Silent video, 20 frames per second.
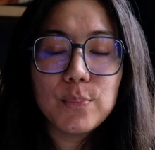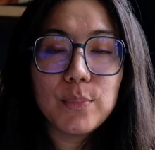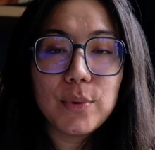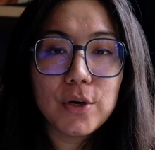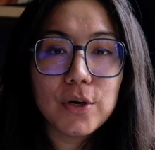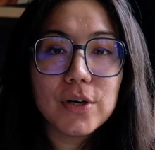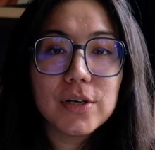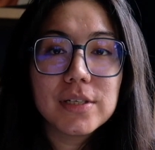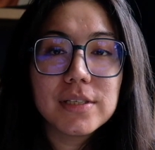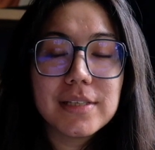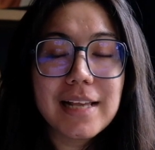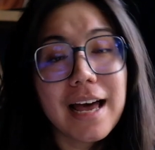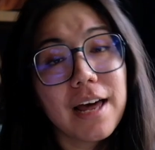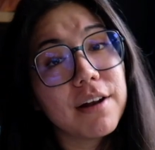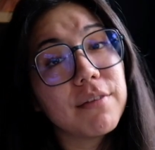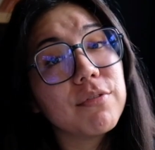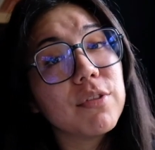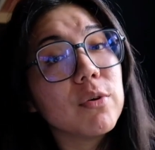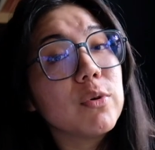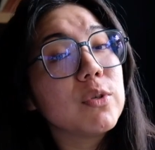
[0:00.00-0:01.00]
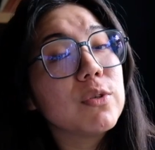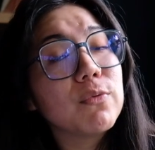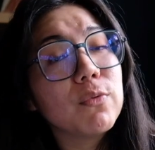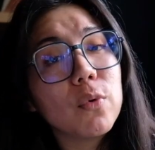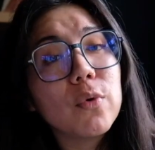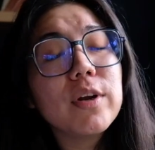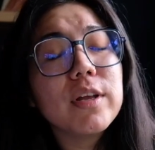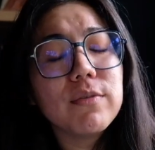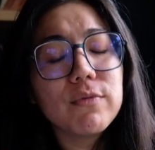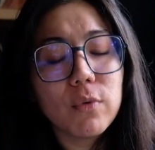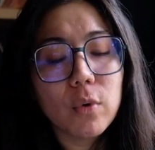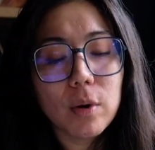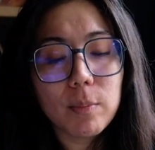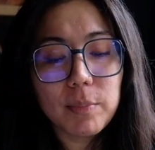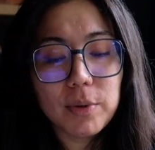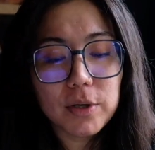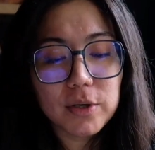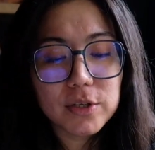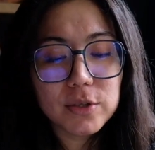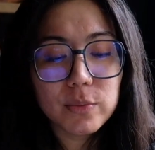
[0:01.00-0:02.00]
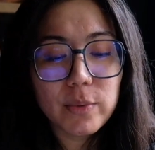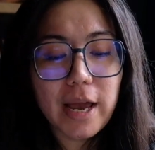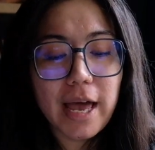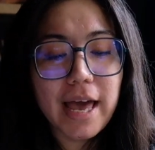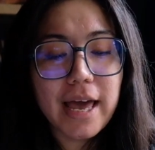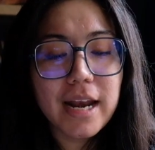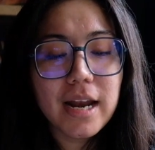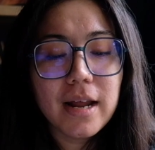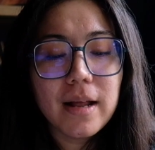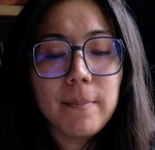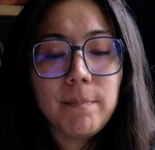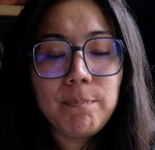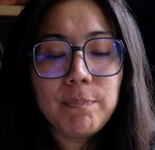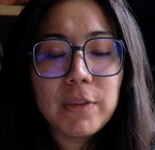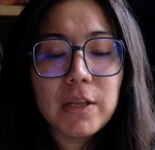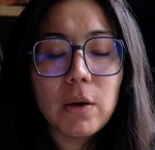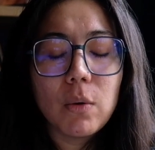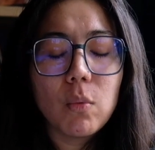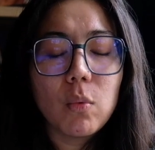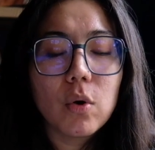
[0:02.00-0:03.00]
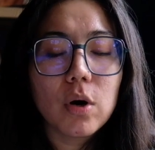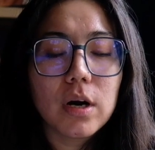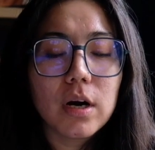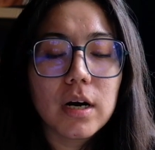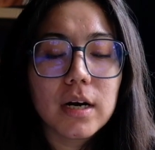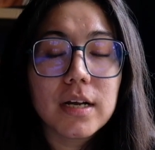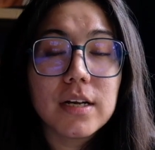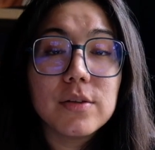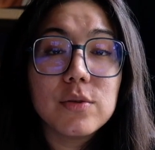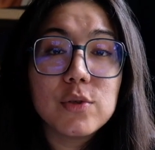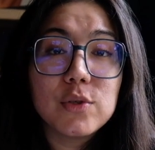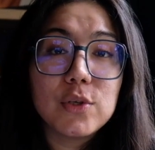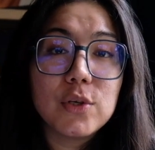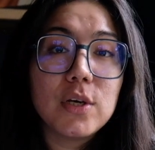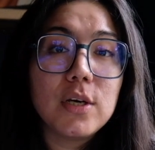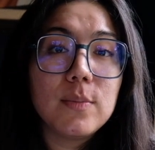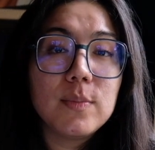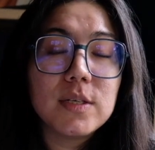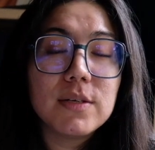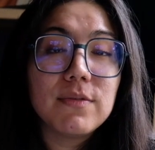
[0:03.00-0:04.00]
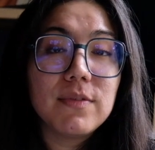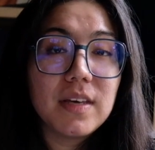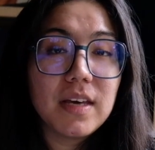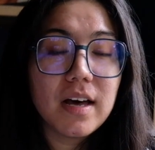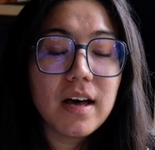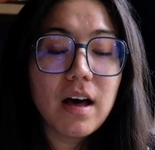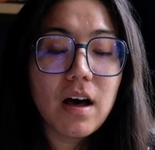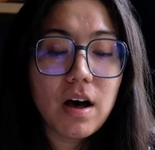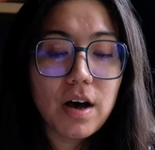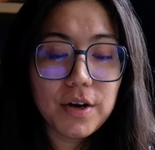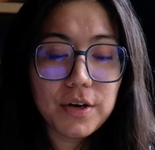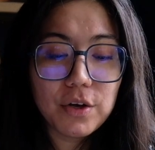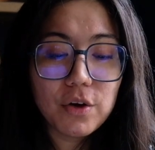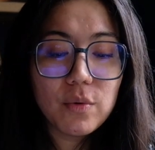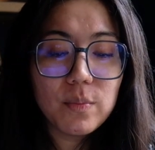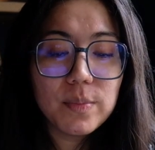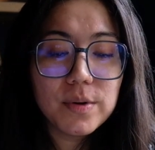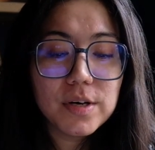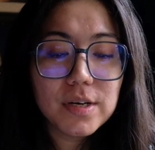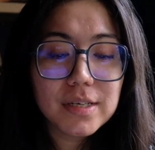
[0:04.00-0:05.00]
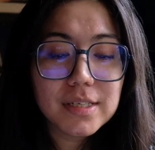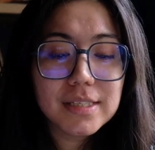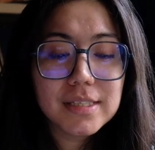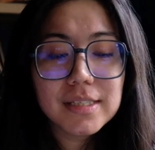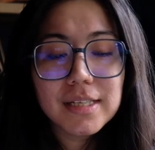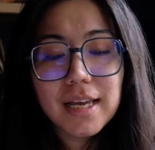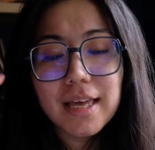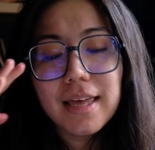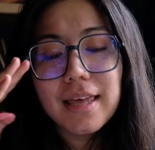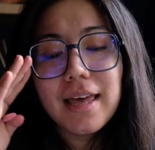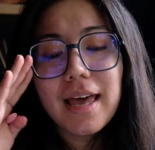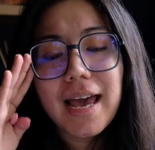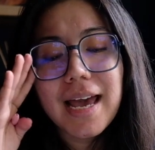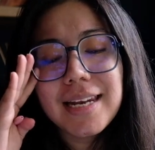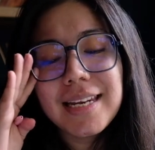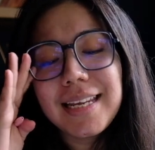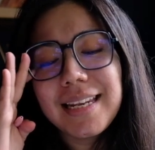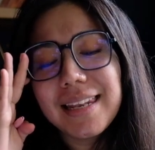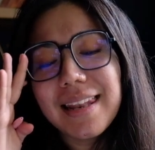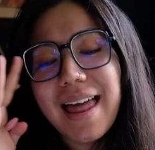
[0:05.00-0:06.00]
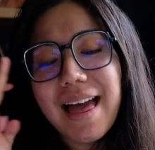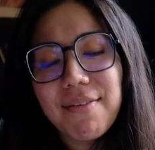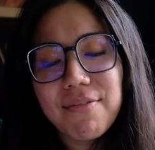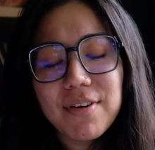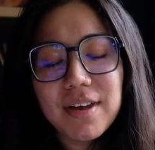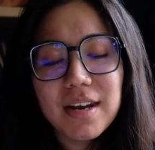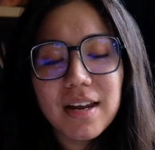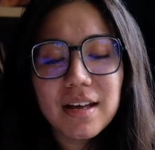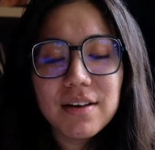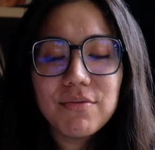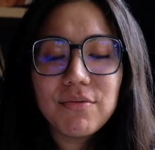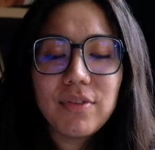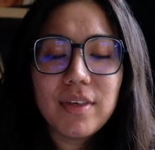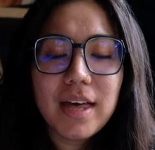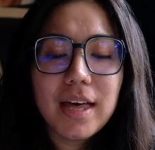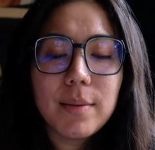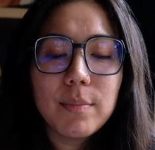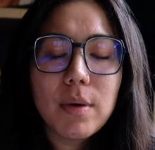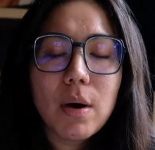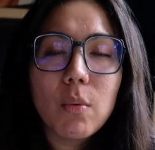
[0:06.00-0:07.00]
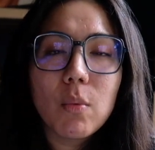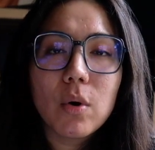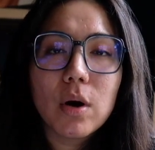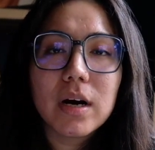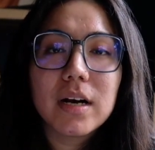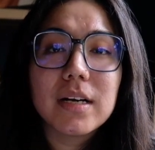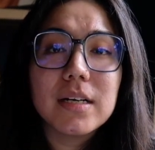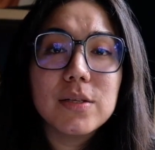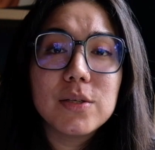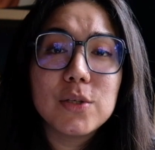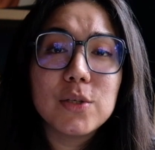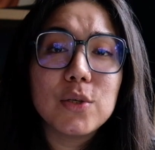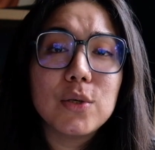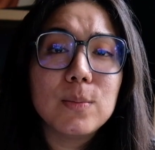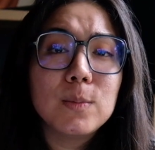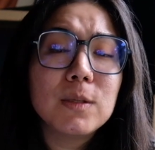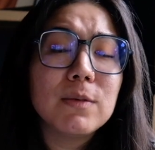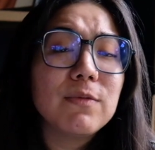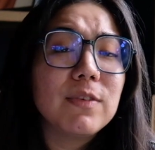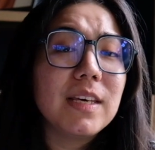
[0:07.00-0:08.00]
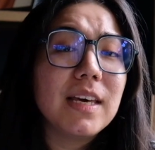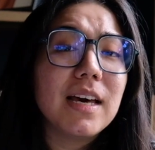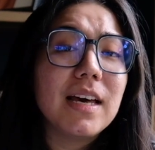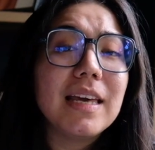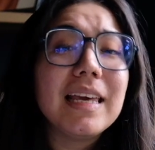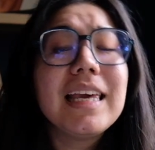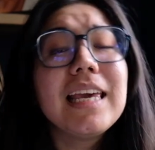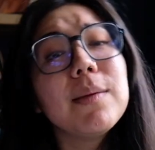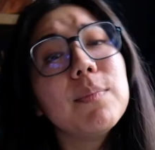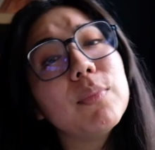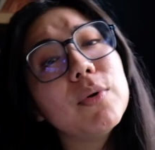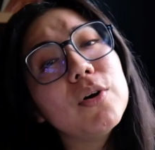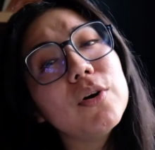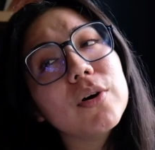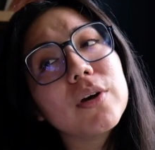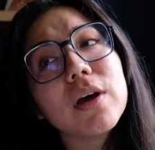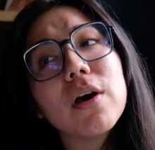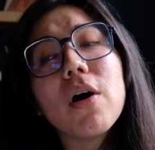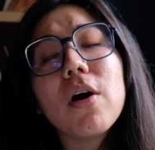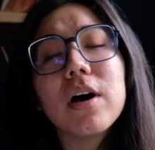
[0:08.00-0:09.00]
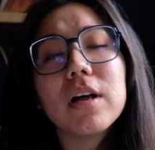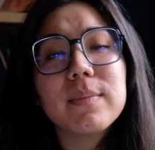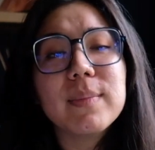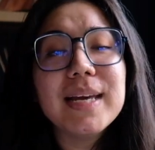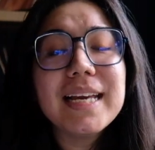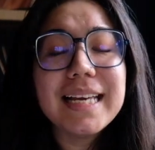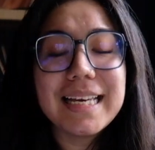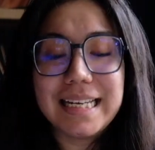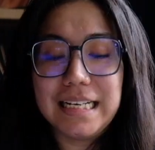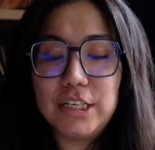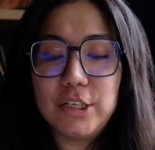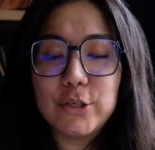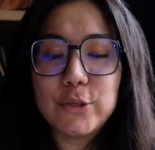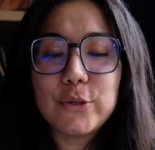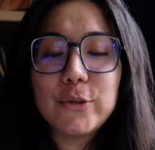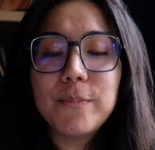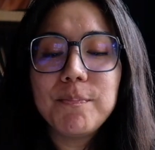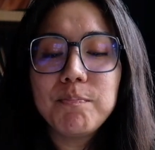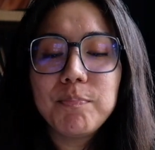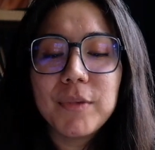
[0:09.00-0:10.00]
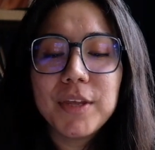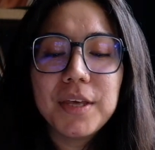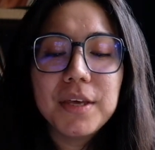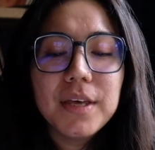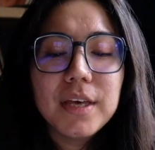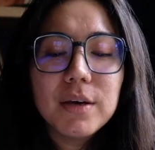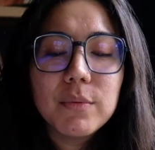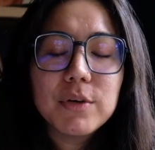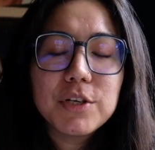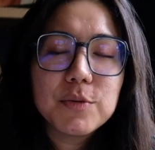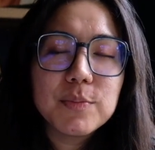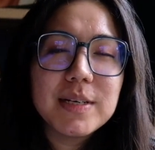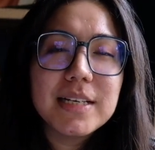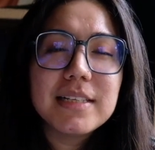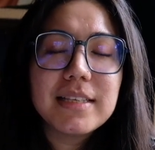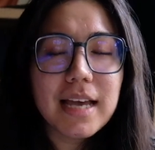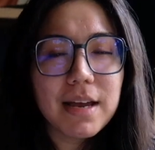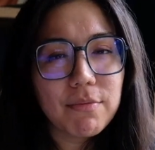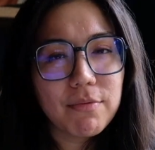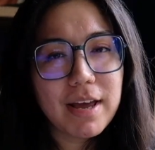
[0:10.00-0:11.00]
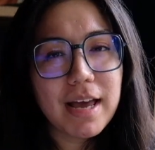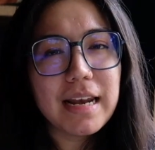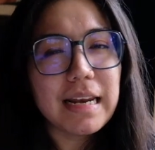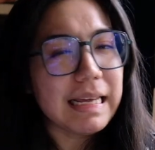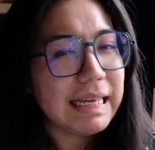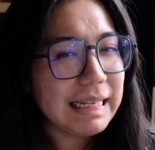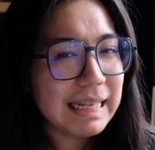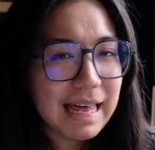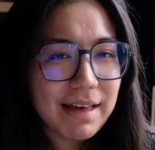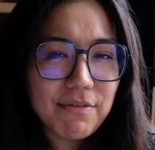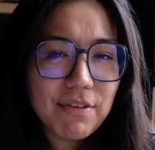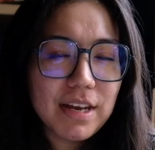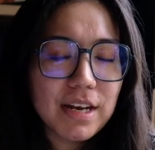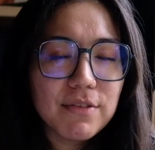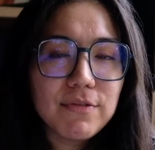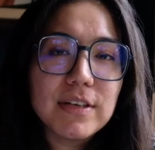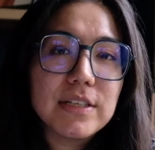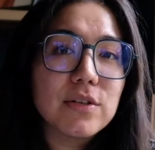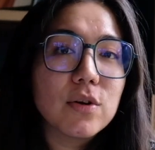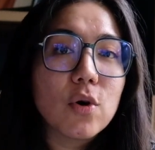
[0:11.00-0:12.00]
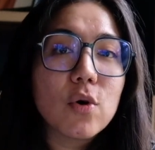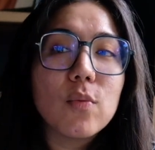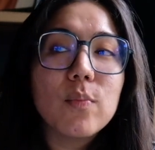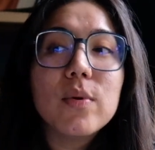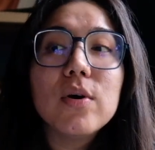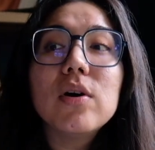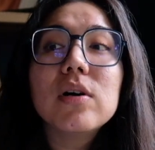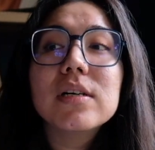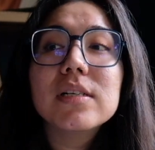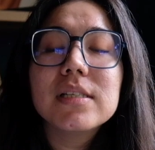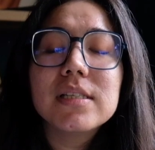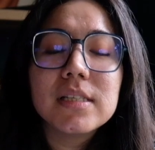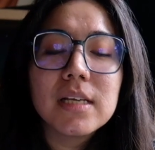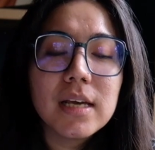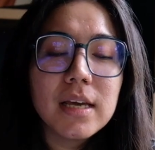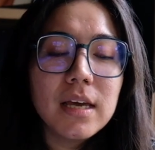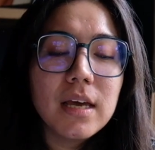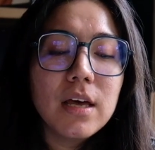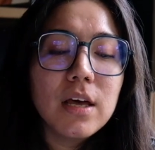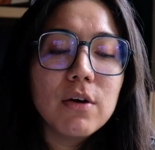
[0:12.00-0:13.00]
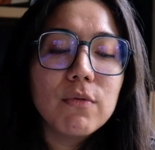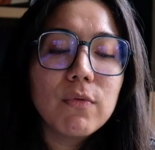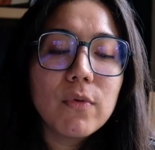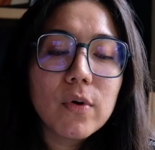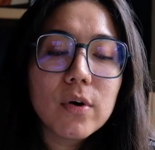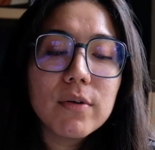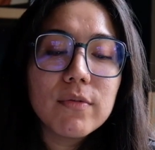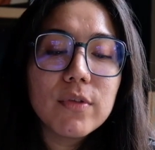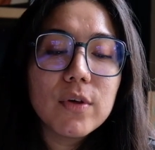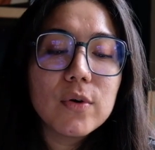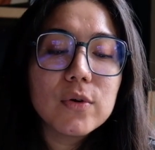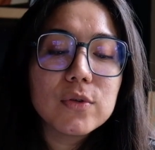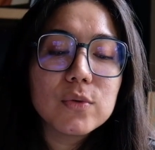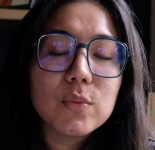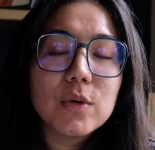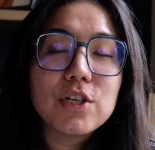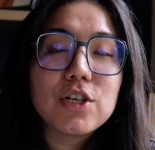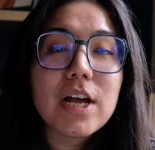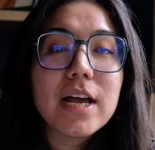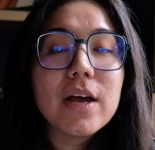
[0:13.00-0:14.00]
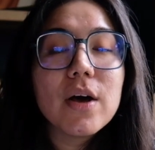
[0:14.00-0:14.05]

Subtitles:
books out of those 44 books read were consumed via audiobook, and 11 of them were consumed via ebook on my Kindle, which means I read 11 physical books, 4 of those which I